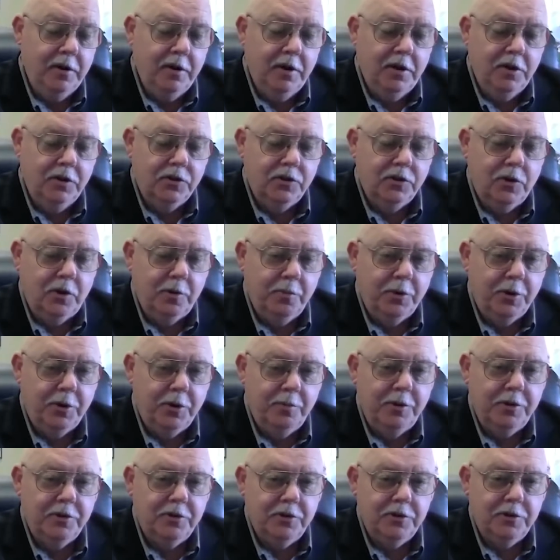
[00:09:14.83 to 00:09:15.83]
So I put a
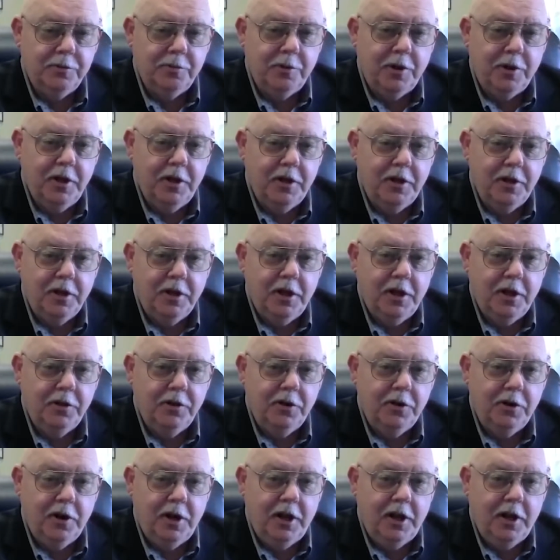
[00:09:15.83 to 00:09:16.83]
business plan
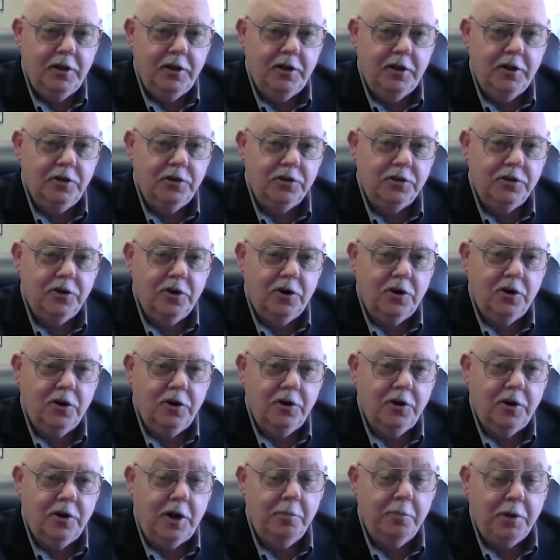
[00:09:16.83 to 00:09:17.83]
together and then
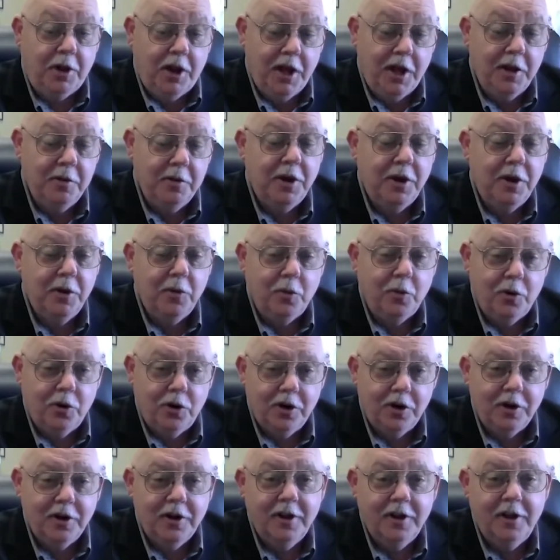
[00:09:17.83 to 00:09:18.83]
I planned my
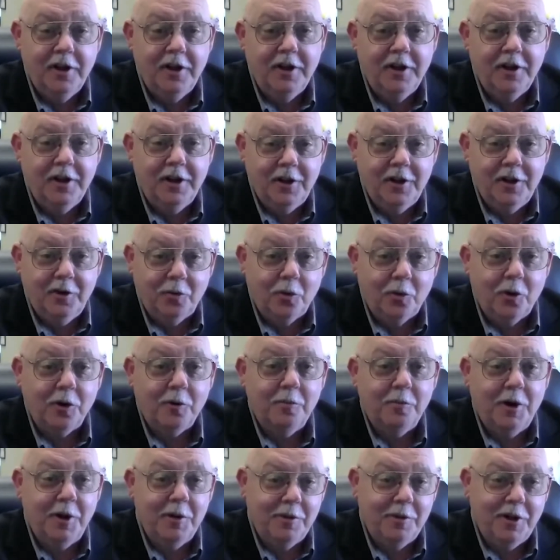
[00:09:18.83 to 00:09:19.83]
work and worked
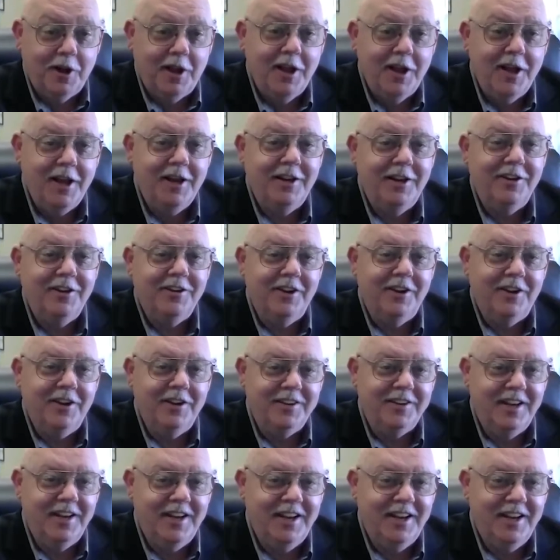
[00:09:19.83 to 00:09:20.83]
my plan, as they
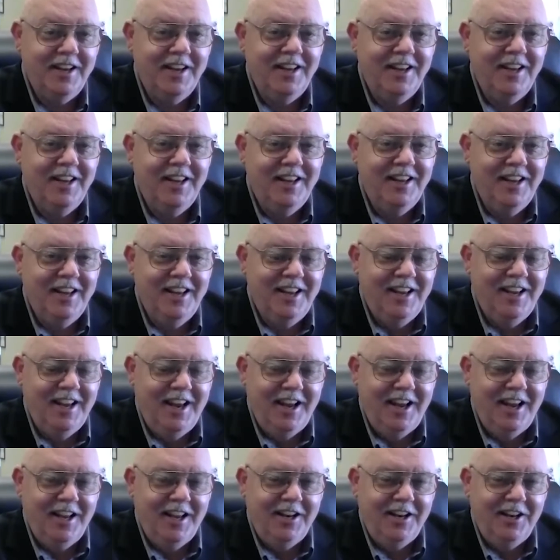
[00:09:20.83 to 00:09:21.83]
say.
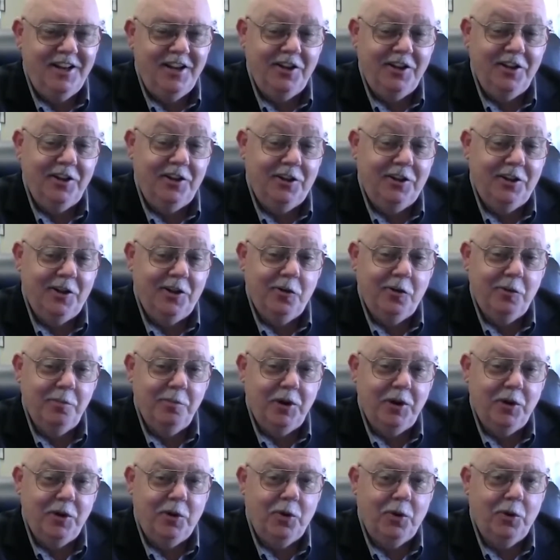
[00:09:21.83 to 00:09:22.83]
And lo and
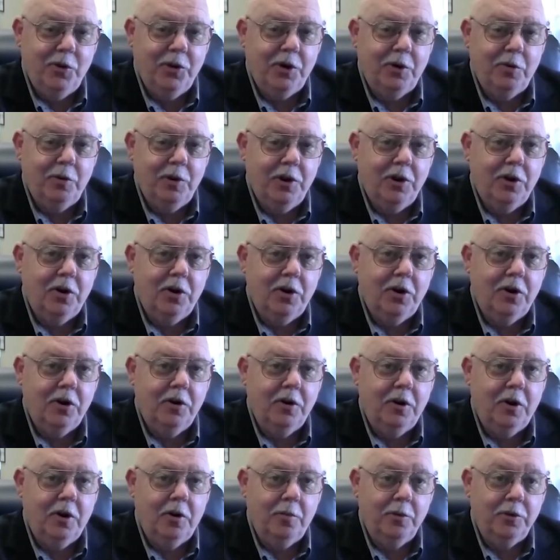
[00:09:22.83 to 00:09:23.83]
behold, here we are
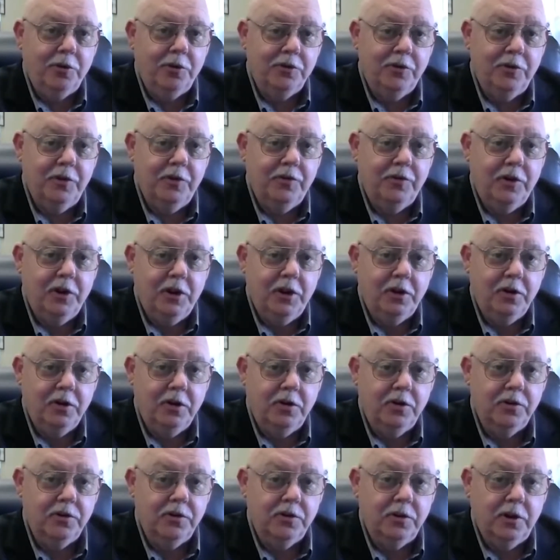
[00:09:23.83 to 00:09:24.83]
almost 15
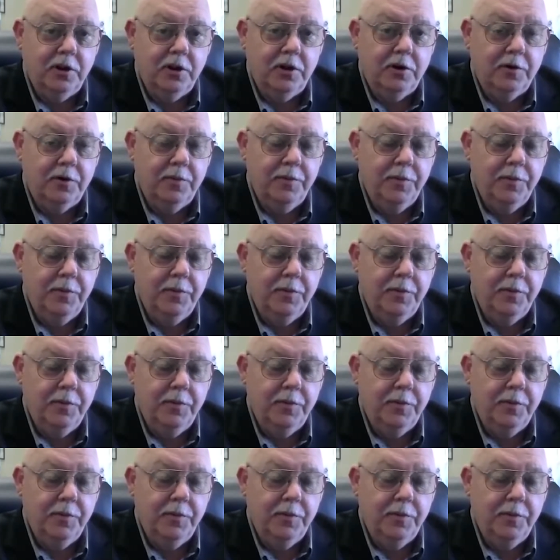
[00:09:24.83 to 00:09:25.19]
years later.